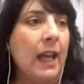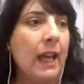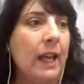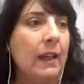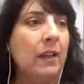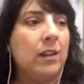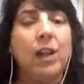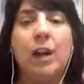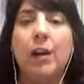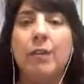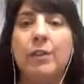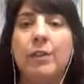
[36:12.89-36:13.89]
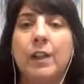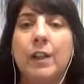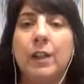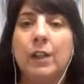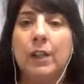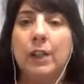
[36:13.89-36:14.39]
and I love
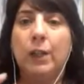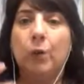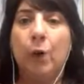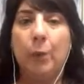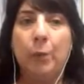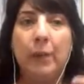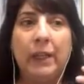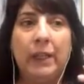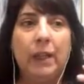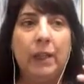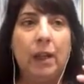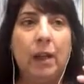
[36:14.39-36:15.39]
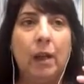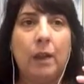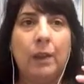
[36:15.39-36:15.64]
incorporating